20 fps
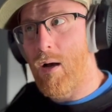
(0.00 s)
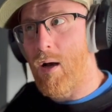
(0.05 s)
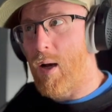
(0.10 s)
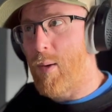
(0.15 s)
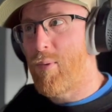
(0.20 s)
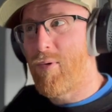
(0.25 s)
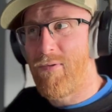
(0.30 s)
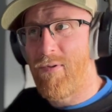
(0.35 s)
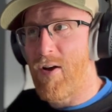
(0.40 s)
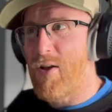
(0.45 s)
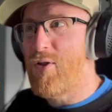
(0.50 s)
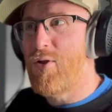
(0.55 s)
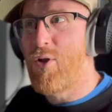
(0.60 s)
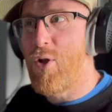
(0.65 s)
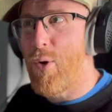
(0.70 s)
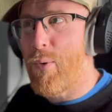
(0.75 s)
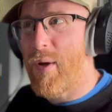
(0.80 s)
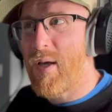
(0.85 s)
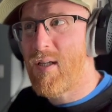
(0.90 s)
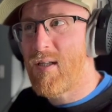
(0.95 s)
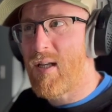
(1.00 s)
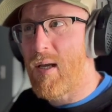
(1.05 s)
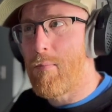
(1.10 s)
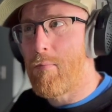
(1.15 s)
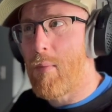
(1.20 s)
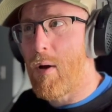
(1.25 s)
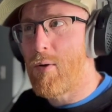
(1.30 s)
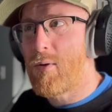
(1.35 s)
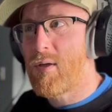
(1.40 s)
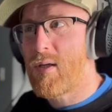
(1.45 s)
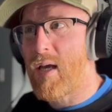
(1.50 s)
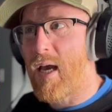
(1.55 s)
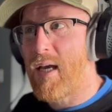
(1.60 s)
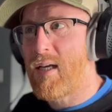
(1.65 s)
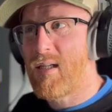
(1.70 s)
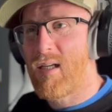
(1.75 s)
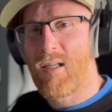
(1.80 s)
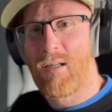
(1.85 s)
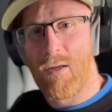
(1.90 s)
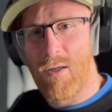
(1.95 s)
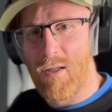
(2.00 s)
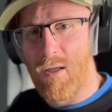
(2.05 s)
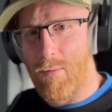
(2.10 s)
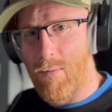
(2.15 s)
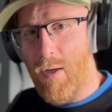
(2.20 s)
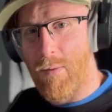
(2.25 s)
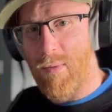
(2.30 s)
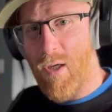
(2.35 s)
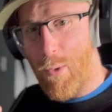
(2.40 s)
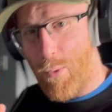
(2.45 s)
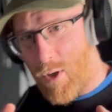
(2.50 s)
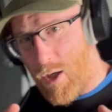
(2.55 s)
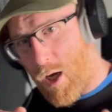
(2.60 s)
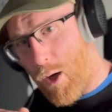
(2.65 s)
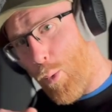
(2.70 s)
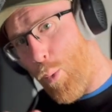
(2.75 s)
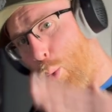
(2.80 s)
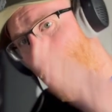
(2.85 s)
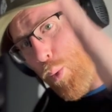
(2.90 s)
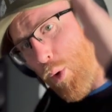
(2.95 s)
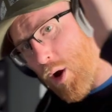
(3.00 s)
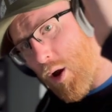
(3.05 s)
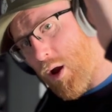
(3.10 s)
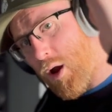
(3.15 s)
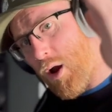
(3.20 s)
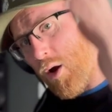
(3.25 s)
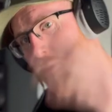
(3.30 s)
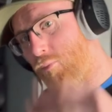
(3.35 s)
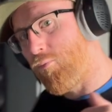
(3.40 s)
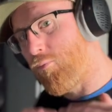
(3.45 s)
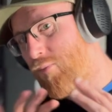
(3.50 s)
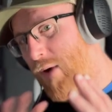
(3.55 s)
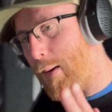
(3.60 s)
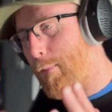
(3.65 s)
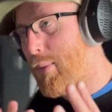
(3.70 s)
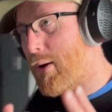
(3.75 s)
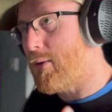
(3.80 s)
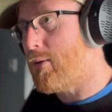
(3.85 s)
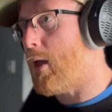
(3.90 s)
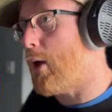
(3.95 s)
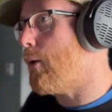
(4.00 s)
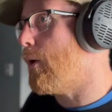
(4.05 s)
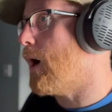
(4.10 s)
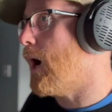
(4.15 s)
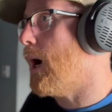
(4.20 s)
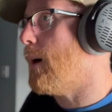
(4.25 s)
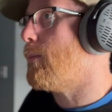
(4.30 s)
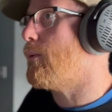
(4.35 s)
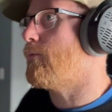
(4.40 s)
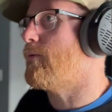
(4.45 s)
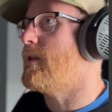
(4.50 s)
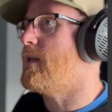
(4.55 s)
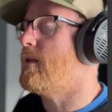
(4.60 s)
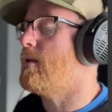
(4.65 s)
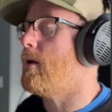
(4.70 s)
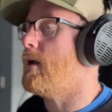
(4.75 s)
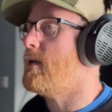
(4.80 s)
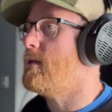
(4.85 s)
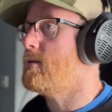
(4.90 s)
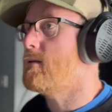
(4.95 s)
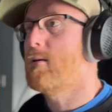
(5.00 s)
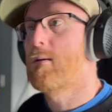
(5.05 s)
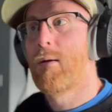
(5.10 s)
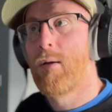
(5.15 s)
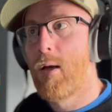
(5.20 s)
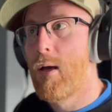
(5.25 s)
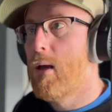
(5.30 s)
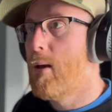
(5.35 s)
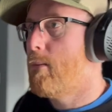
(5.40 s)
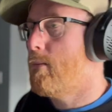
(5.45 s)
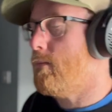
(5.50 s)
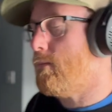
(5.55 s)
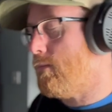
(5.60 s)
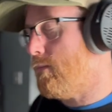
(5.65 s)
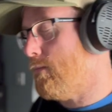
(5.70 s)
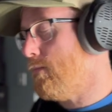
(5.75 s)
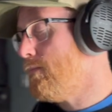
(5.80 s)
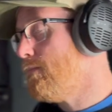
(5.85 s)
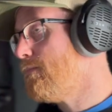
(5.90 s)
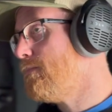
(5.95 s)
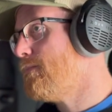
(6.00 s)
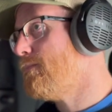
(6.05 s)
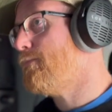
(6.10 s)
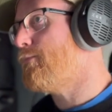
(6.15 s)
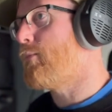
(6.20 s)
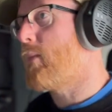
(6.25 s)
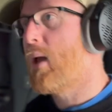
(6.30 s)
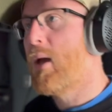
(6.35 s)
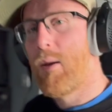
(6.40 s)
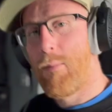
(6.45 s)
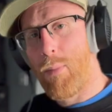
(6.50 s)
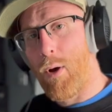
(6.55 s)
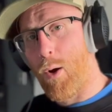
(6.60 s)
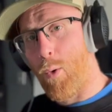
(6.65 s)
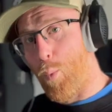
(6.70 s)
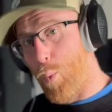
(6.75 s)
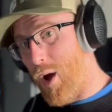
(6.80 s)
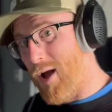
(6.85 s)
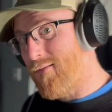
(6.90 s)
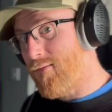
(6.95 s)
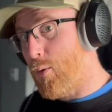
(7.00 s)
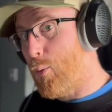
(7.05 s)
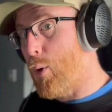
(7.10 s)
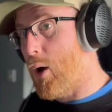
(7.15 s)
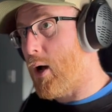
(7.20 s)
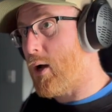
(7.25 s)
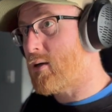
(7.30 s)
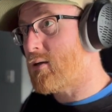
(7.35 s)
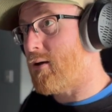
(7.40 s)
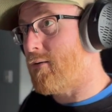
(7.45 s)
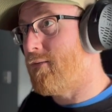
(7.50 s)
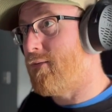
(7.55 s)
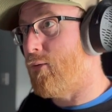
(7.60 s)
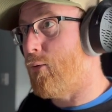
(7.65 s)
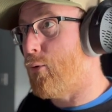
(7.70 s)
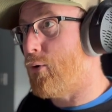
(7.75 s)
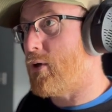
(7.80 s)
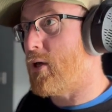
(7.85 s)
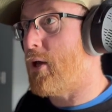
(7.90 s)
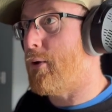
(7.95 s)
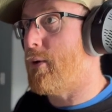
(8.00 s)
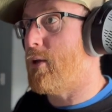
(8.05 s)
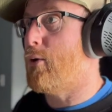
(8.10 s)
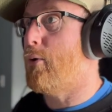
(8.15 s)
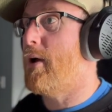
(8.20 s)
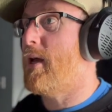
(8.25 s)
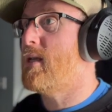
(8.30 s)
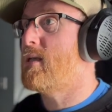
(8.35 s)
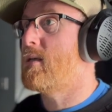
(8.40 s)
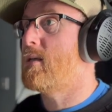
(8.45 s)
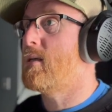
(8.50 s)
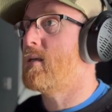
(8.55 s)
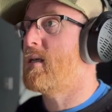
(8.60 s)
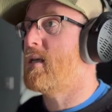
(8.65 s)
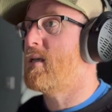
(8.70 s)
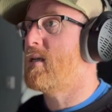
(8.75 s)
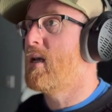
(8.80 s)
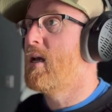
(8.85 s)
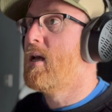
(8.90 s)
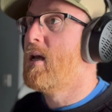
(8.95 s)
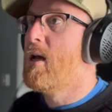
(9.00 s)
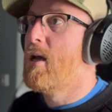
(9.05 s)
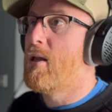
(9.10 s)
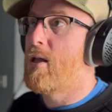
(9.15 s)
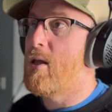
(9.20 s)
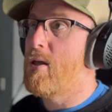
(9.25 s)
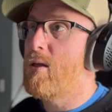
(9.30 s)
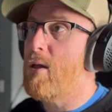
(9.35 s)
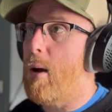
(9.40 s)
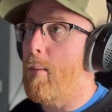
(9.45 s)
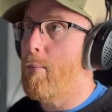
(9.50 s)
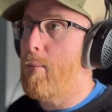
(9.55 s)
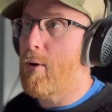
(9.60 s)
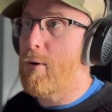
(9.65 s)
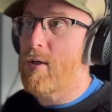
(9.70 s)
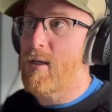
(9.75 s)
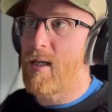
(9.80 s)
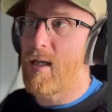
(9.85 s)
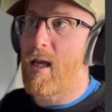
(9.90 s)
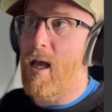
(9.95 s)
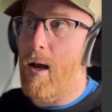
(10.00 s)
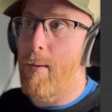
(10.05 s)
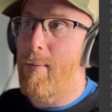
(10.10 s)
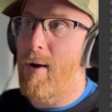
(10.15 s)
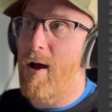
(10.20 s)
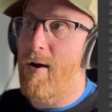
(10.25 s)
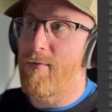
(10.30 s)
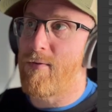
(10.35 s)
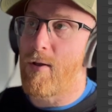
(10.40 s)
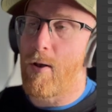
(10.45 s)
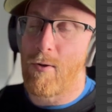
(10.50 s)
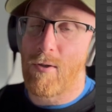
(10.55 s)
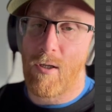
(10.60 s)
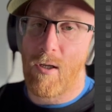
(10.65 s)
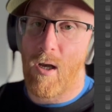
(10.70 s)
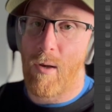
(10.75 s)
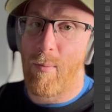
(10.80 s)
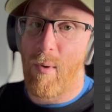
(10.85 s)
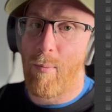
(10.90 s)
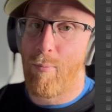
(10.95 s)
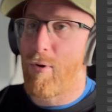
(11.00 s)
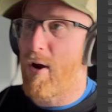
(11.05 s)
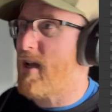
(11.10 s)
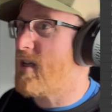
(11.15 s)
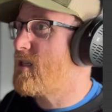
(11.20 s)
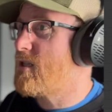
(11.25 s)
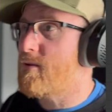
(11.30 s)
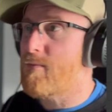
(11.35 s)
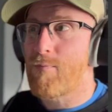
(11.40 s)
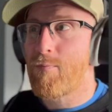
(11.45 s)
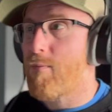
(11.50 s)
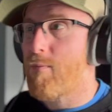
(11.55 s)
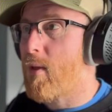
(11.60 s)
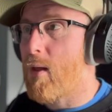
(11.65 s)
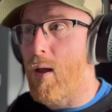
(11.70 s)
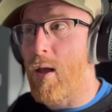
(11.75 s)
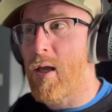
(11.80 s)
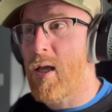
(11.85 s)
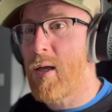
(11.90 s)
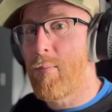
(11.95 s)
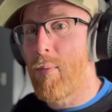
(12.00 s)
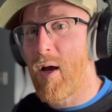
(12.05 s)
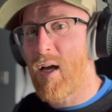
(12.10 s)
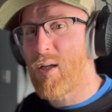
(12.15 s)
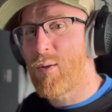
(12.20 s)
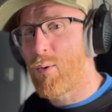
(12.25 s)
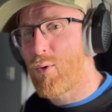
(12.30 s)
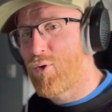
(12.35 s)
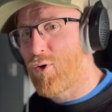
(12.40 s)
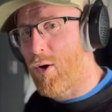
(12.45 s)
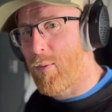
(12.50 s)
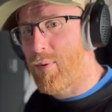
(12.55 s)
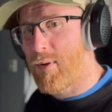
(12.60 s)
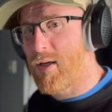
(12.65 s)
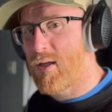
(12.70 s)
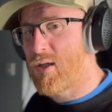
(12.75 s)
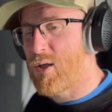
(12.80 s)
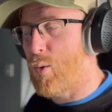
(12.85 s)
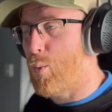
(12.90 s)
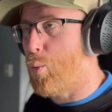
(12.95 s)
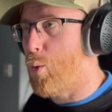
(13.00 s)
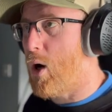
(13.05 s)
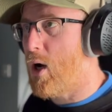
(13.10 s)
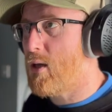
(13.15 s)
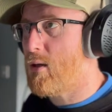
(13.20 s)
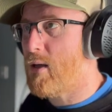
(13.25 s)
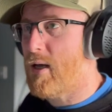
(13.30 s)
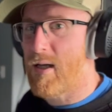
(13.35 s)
I prefer newest in most cases because sometimes I want to and ramp a note up really nice. But whatever works for you in your instances. The number is the amount of notes that can be pressed. You might as well drop this to 1.